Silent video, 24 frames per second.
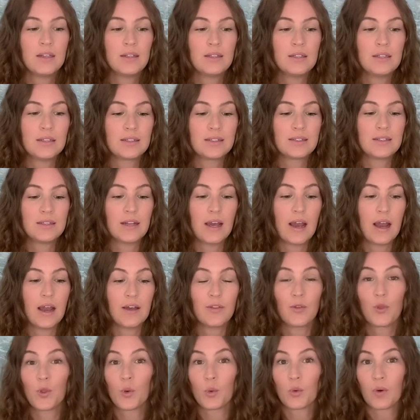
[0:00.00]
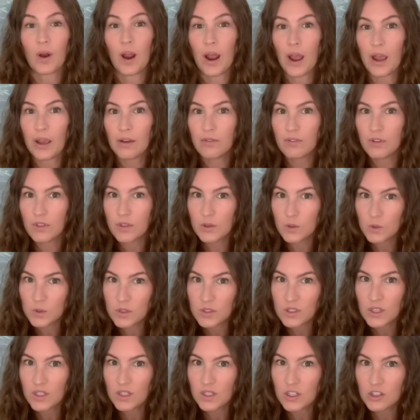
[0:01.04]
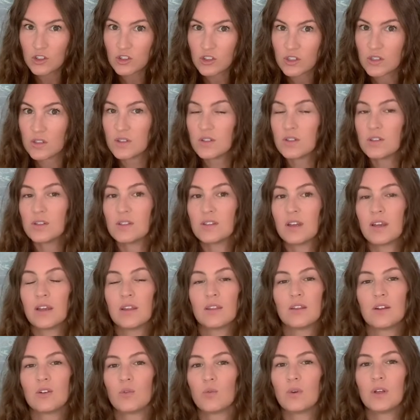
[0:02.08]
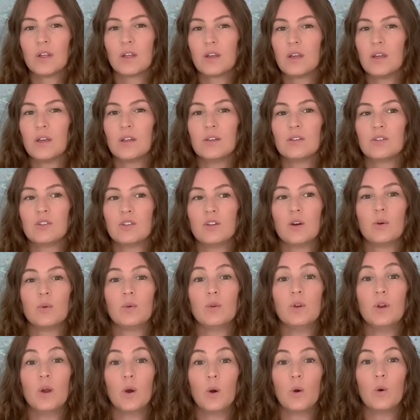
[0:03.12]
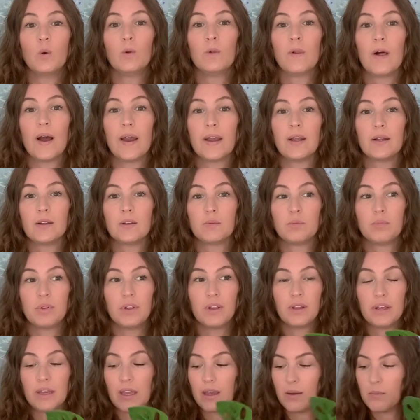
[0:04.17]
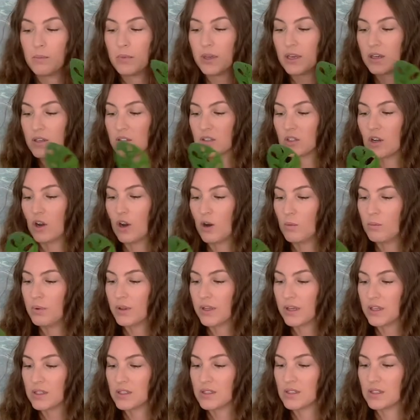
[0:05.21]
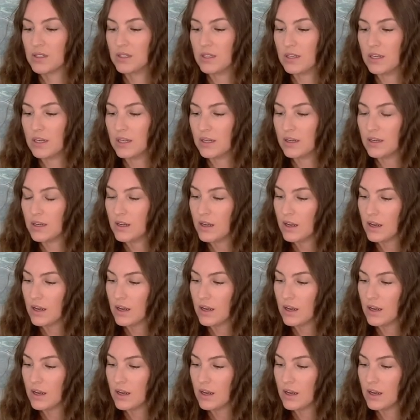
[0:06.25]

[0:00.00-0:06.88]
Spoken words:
does not thrive in those conditions, and there really is no light plant, because all plants need